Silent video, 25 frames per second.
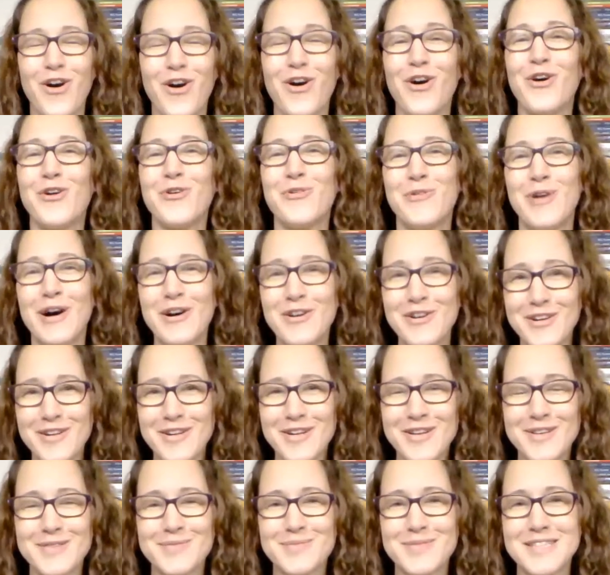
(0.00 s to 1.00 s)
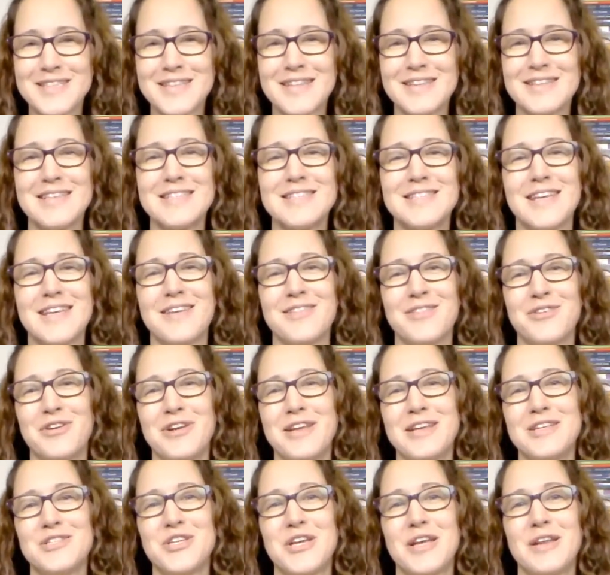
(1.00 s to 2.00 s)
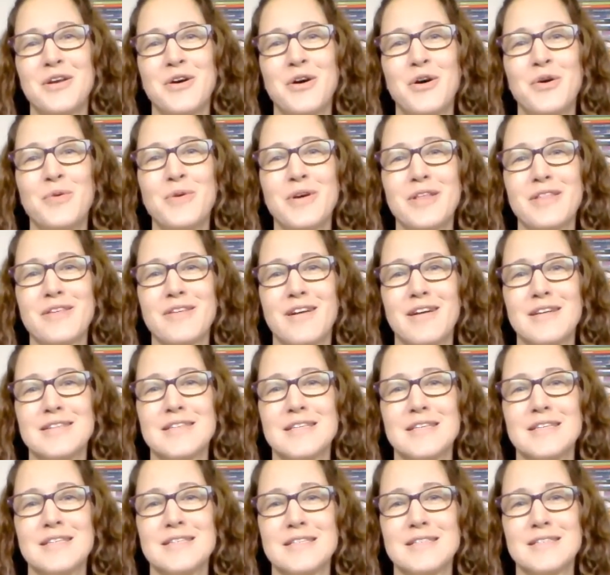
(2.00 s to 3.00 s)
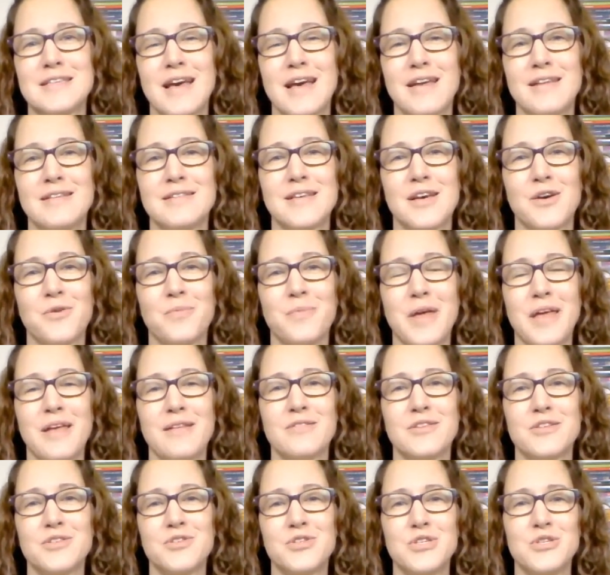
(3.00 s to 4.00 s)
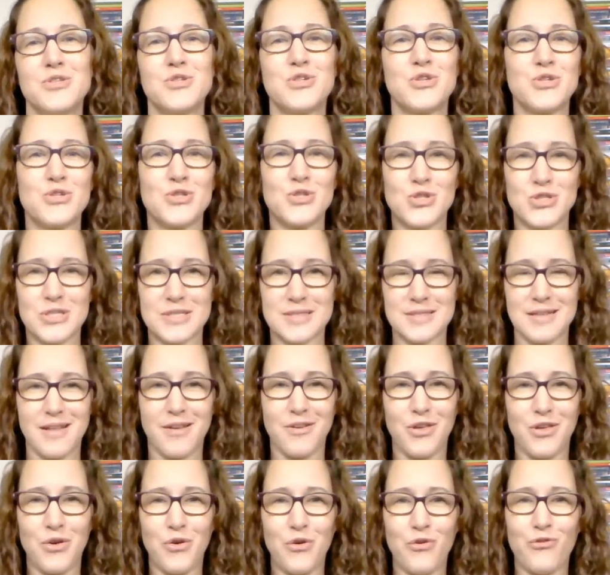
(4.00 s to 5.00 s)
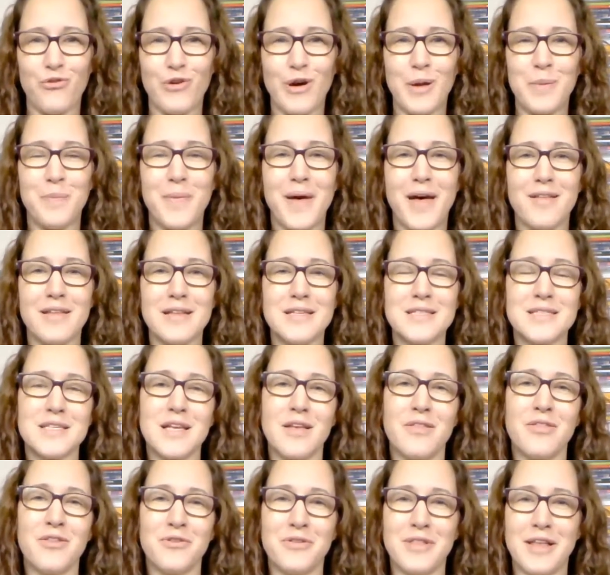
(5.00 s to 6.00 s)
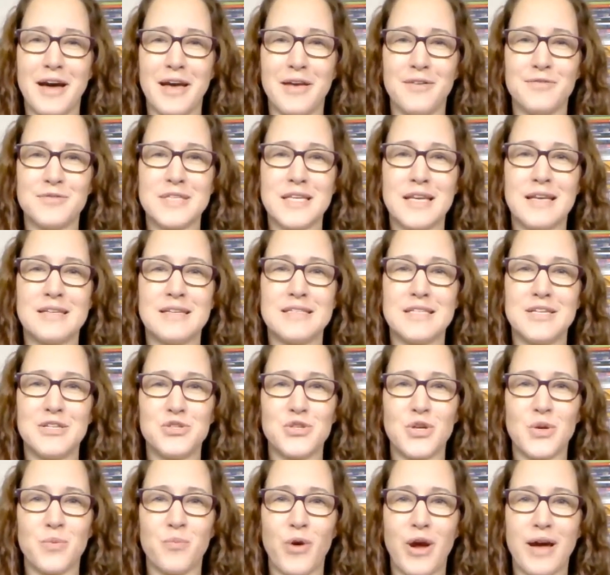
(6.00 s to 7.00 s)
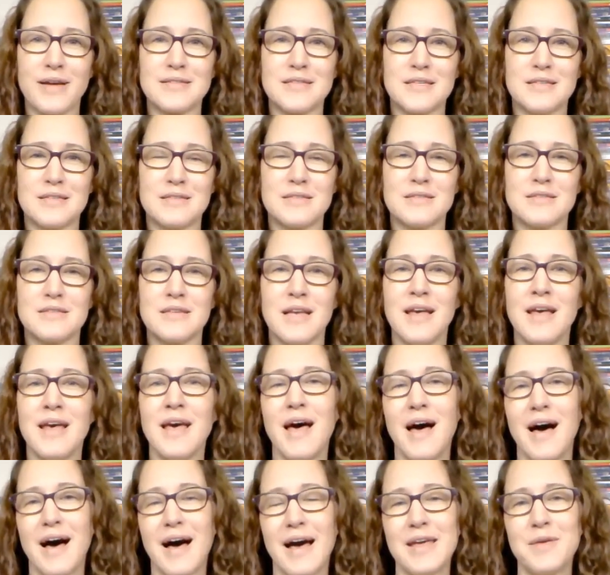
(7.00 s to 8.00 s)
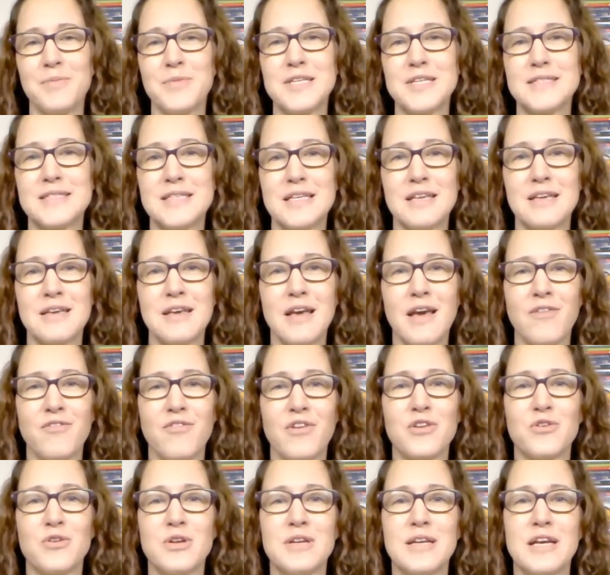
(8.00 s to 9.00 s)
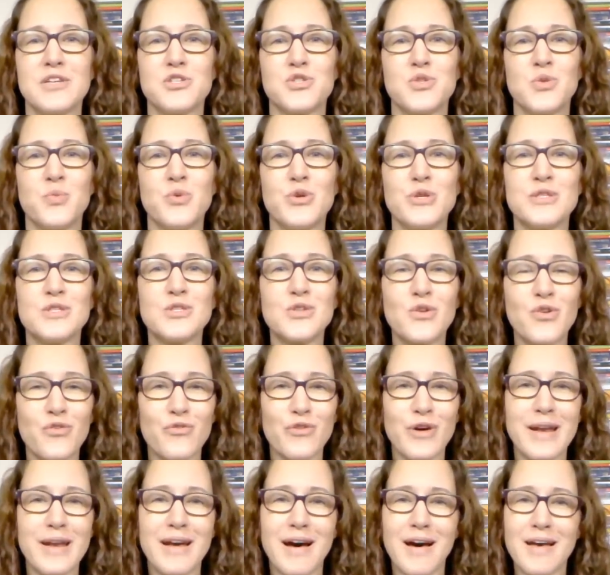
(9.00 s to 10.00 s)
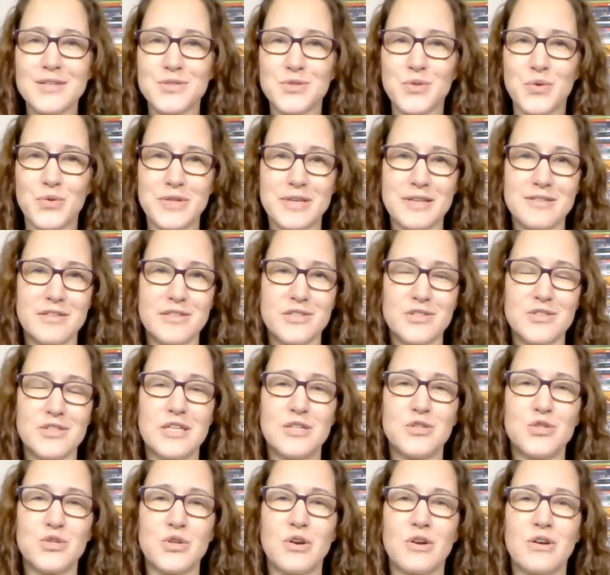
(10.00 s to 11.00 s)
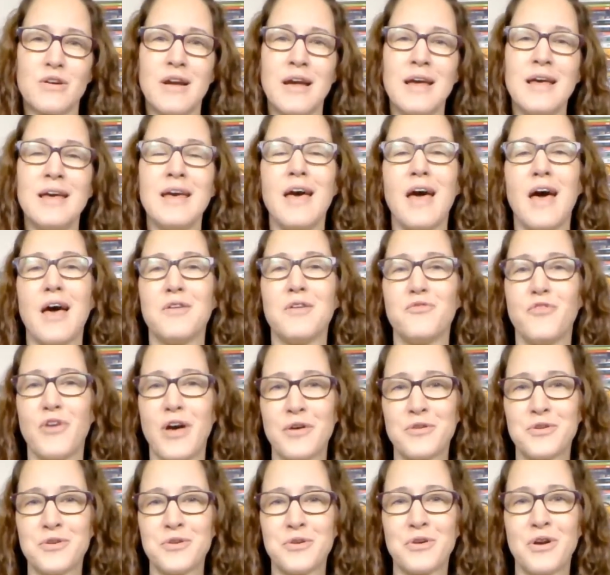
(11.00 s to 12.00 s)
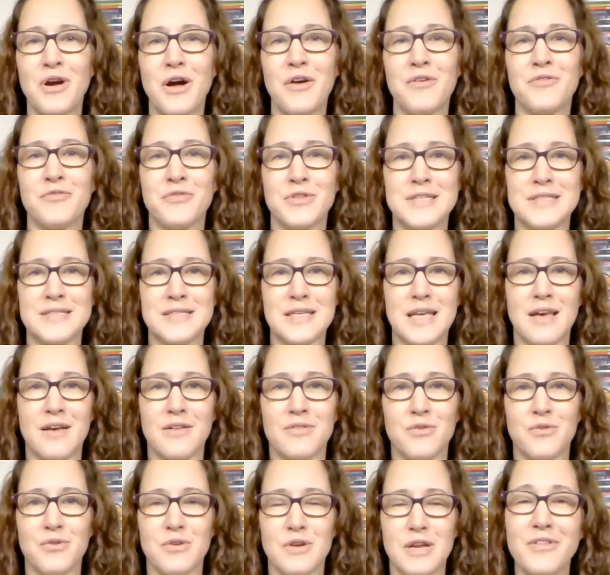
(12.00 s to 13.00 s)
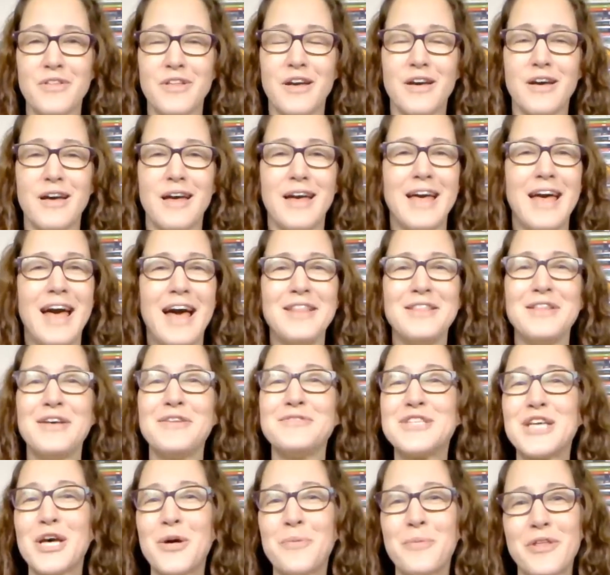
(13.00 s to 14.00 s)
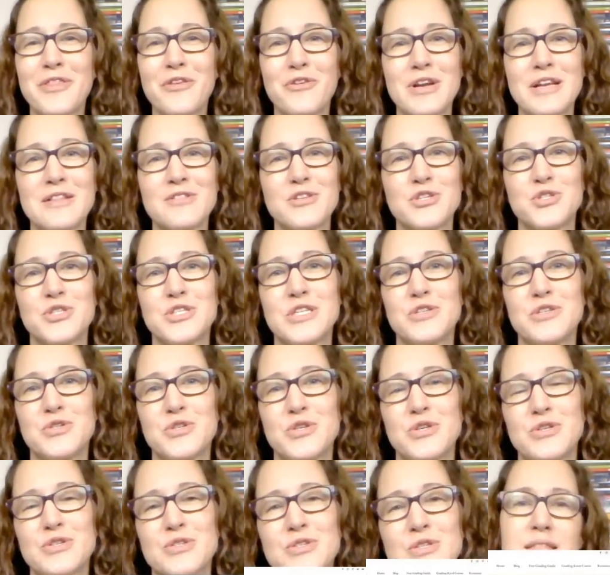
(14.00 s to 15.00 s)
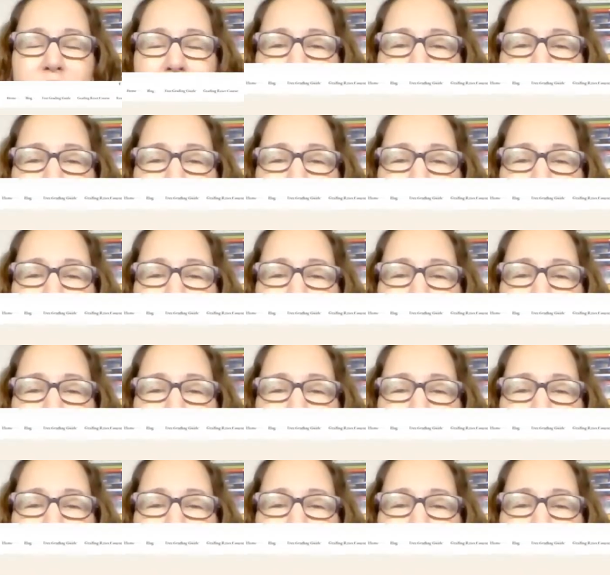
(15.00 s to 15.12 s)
Welcome to the Lindsay and Learning channel with content designed to help English teachers just like you find balance in their lives and teaching practice. I am Lindsay, a veteran National Board Certified high school English teacher and founder of Lindsay and Learning. I love to help other English teachers.